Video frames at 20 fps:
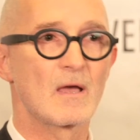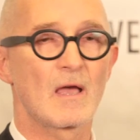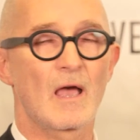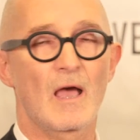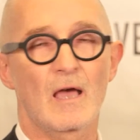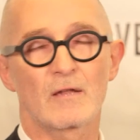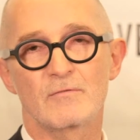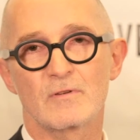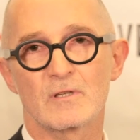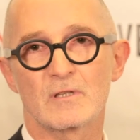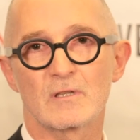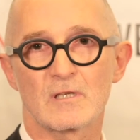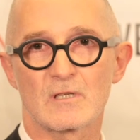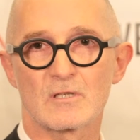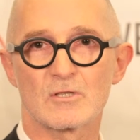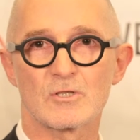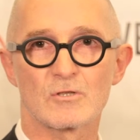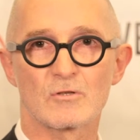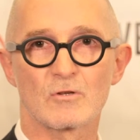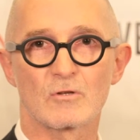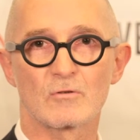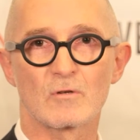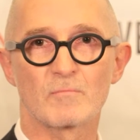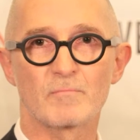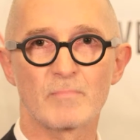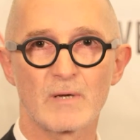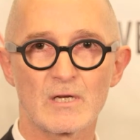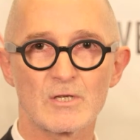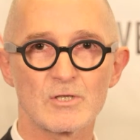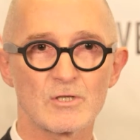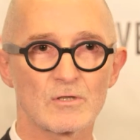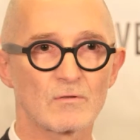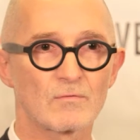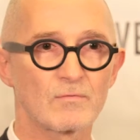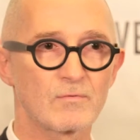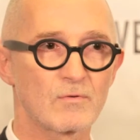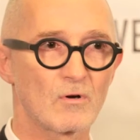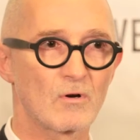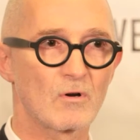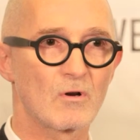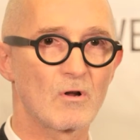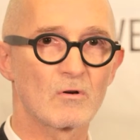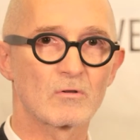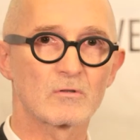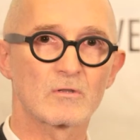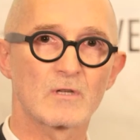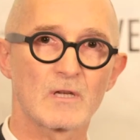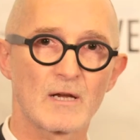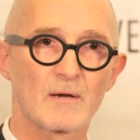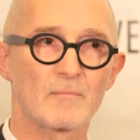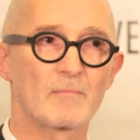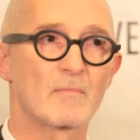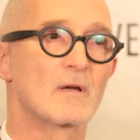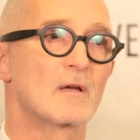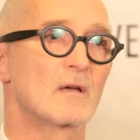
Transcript: advantage to the patient for long term.